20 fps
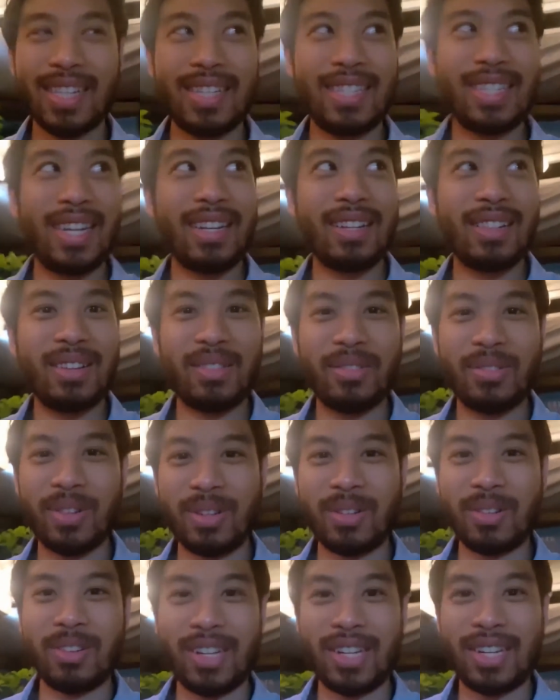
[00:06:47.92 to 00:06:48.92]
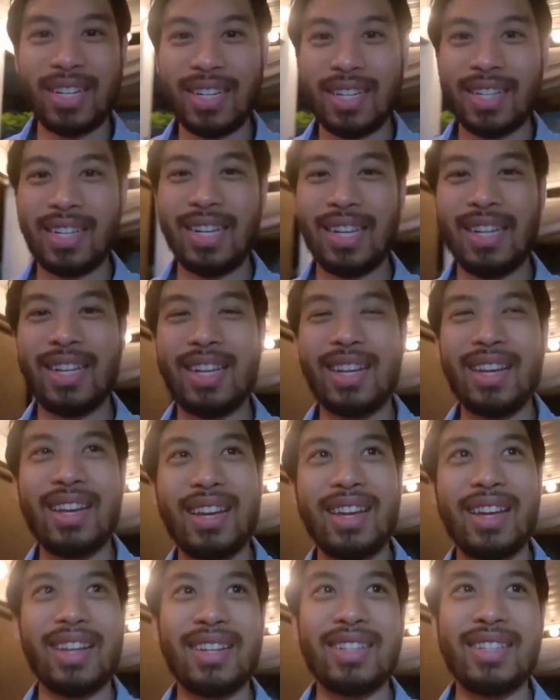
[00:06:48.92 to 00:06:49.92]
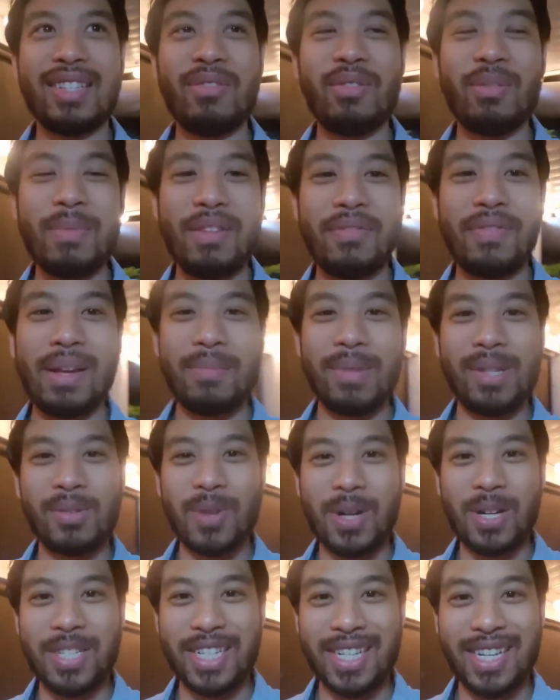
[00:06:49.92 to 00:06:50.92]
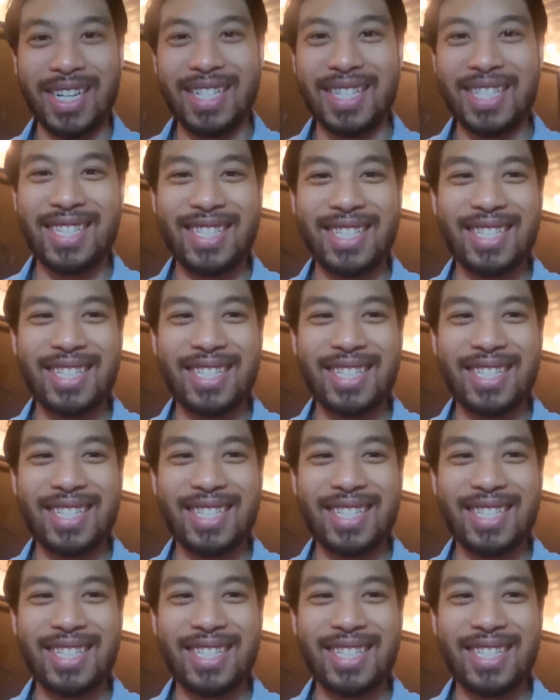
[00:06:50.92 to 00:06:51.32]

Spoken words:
Let's take a look real quick to see what my family's watching.